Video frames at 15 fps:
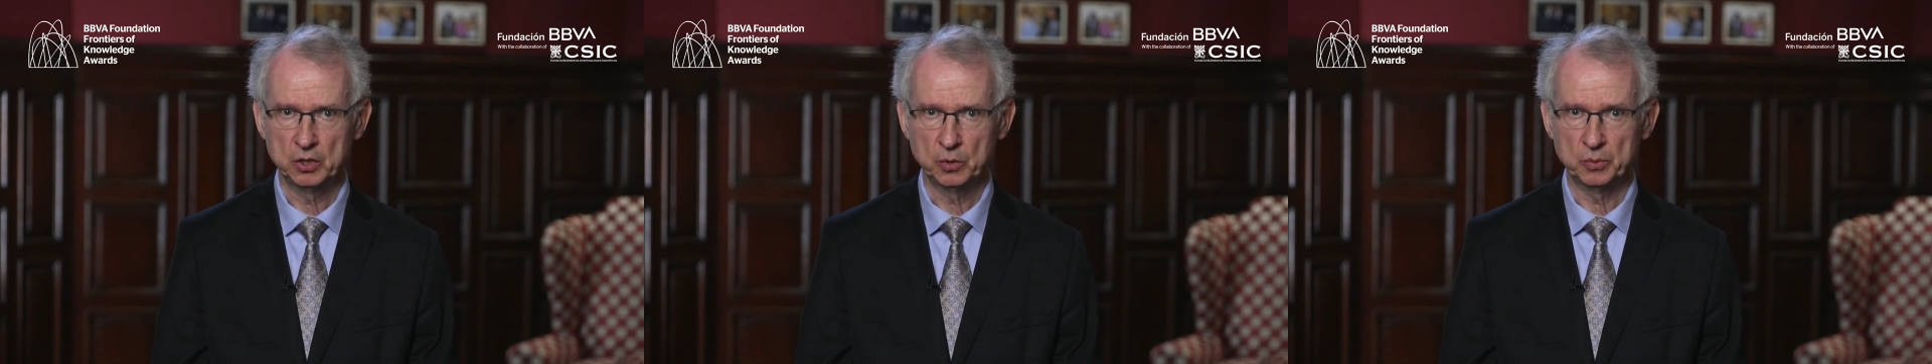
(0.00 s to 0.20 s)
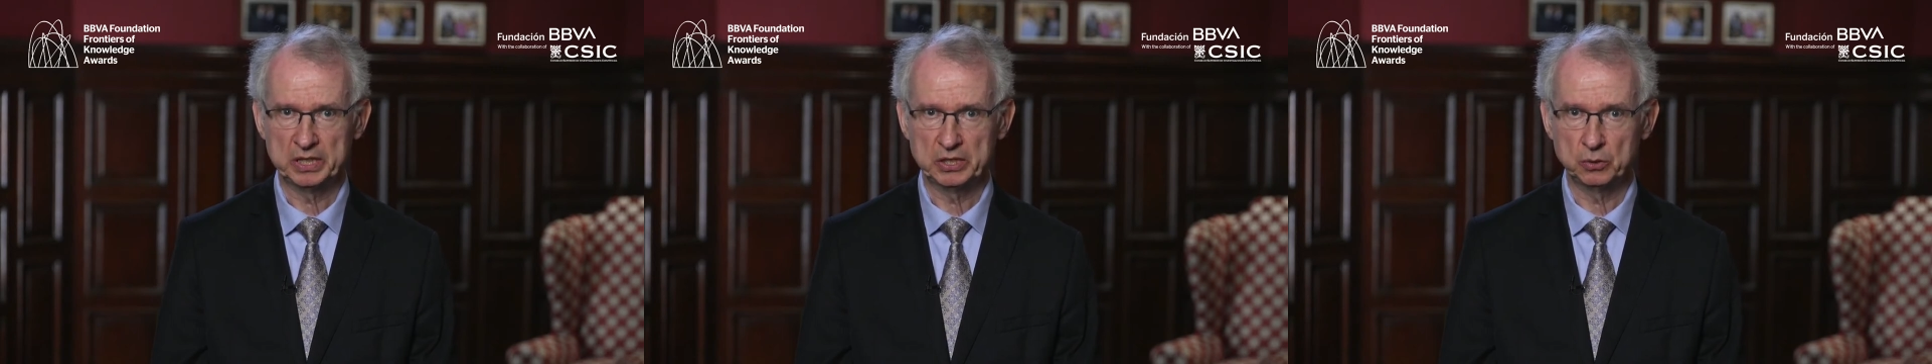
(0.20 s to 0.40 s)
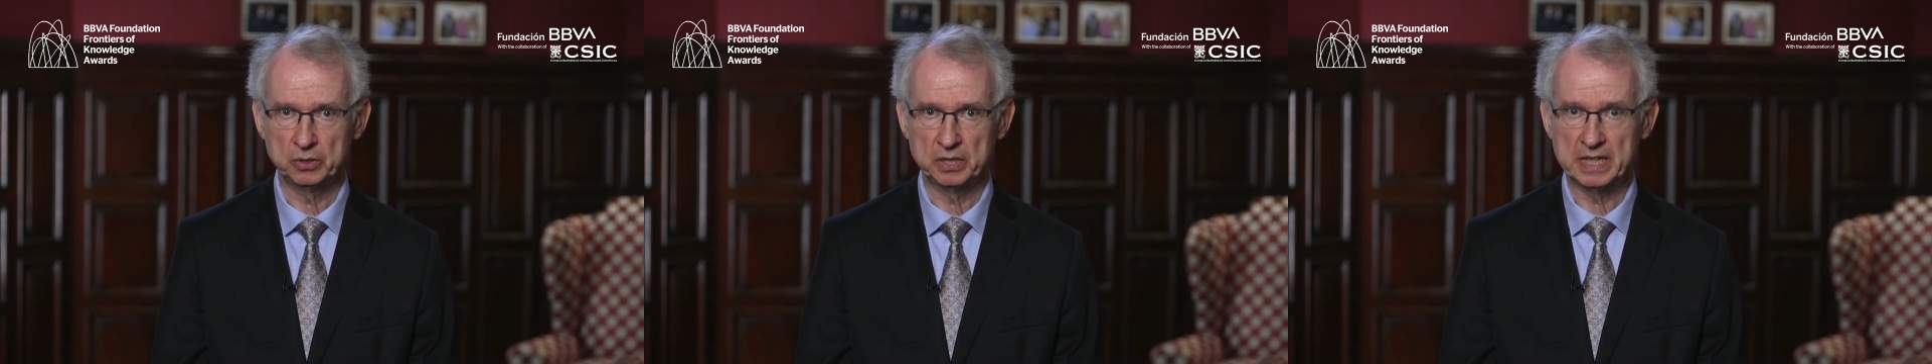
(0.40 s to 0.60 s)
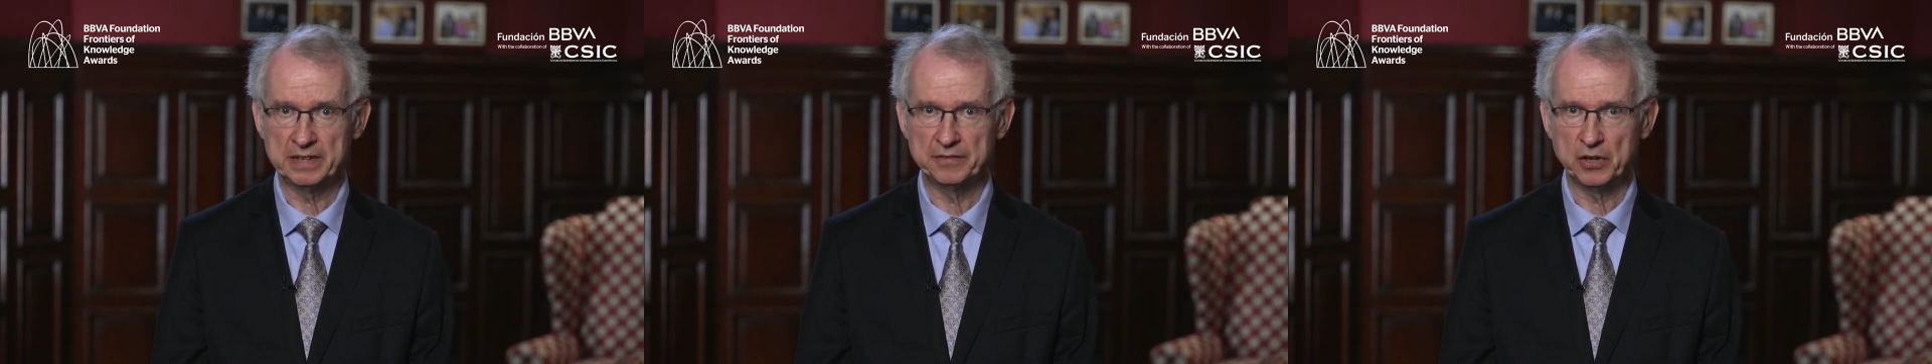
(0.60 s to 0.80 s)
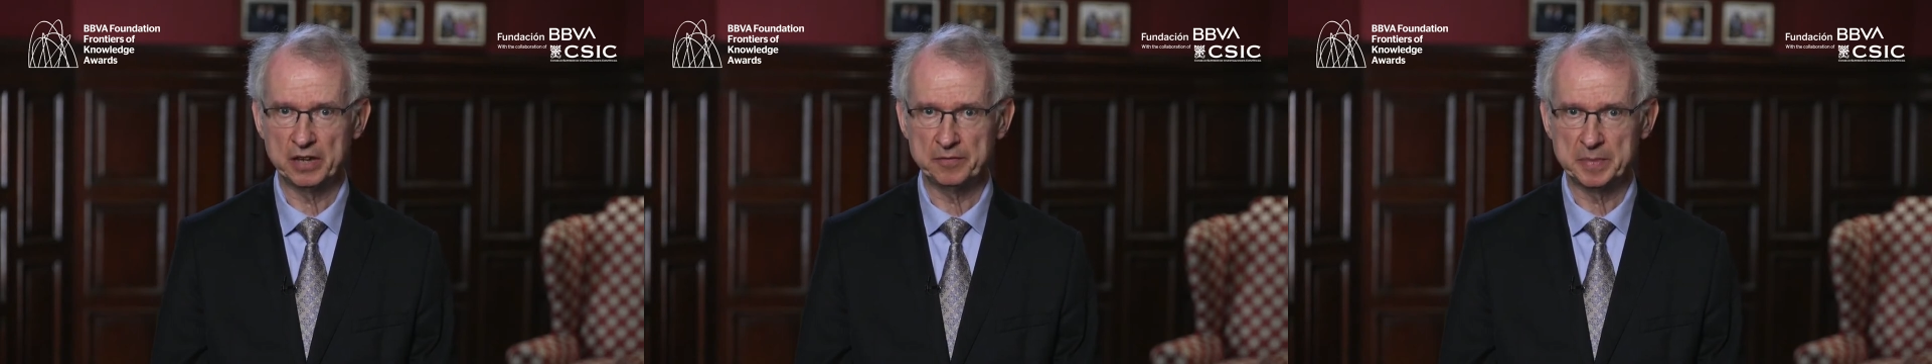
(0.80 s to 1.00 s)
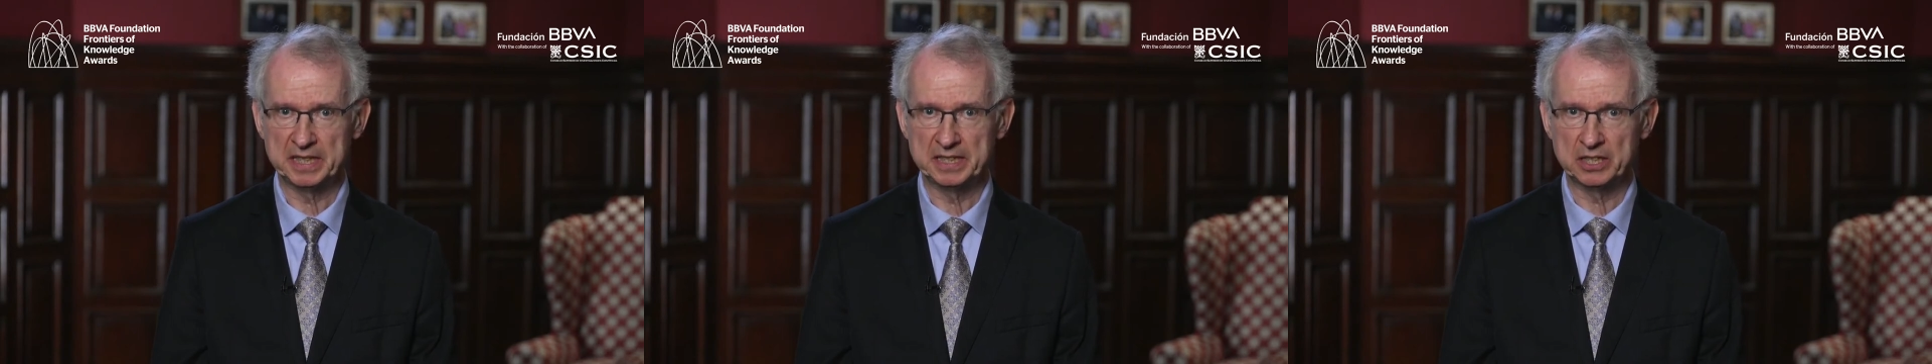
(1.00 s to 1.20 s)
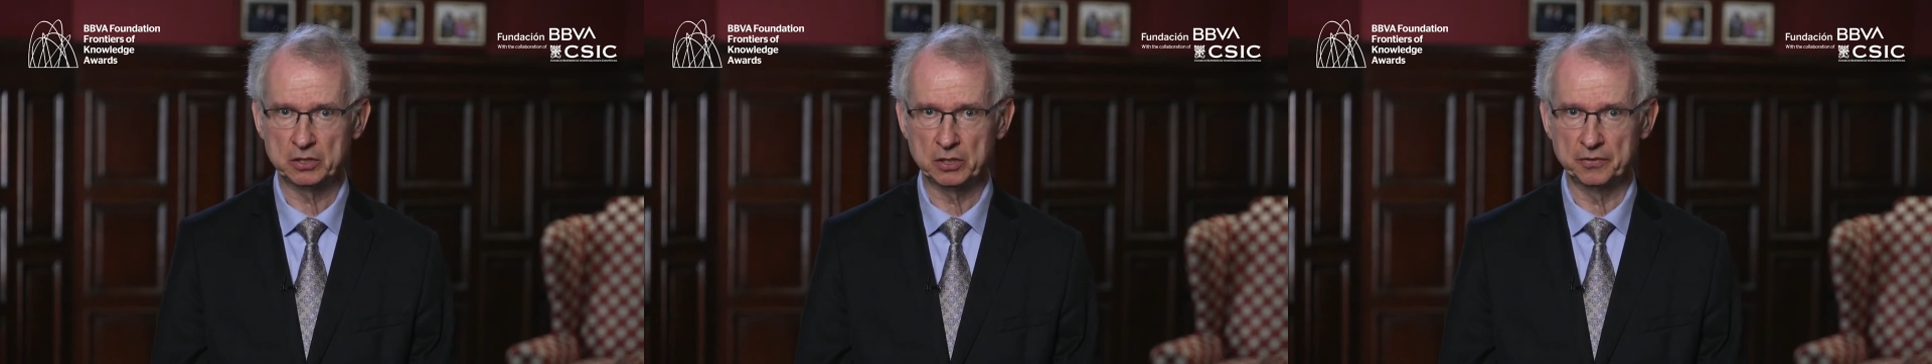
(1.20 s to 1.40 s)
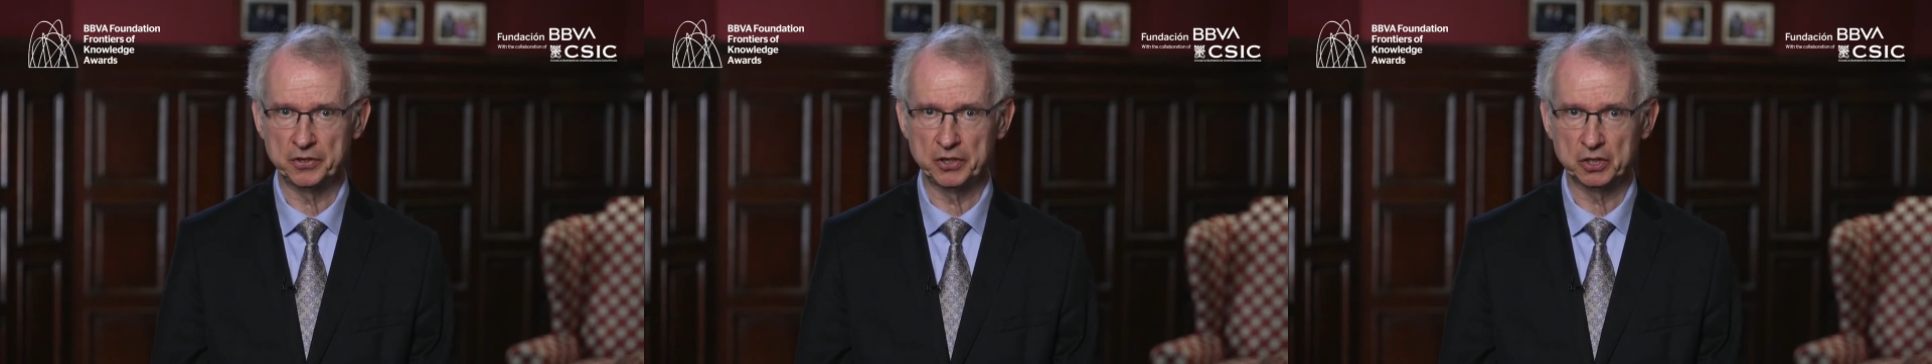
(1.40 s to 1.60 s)
which could never have been
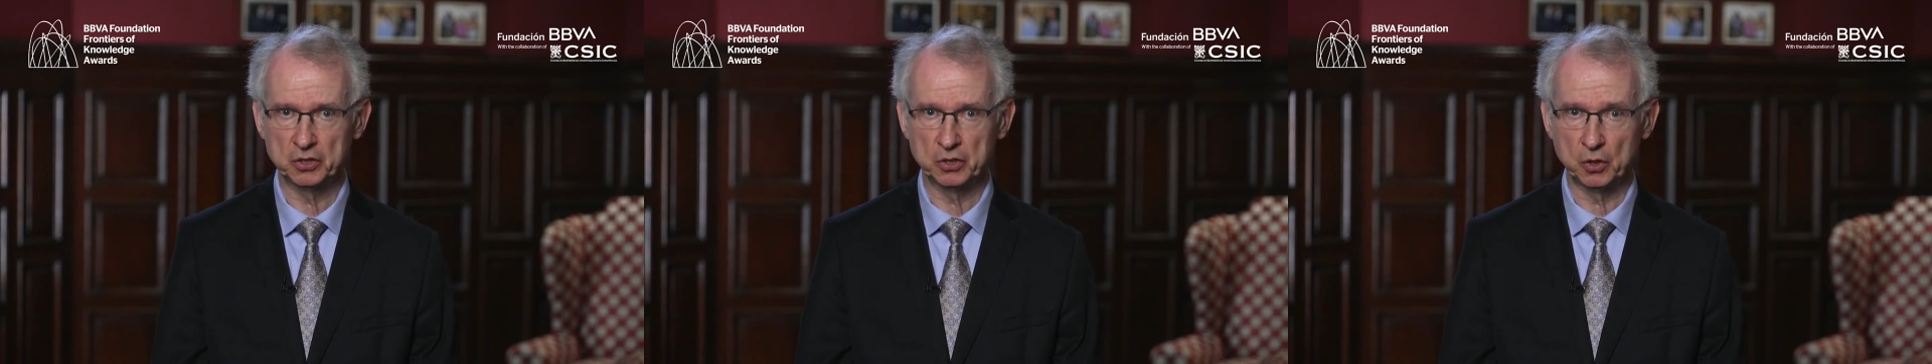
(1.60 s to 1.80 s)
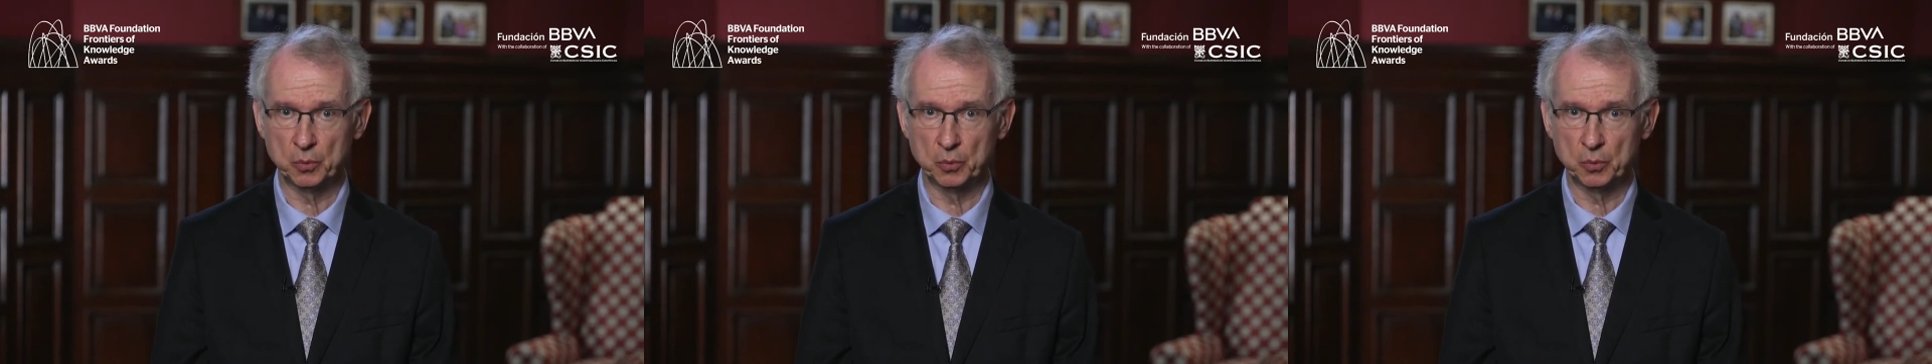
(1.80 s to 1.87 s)
discovered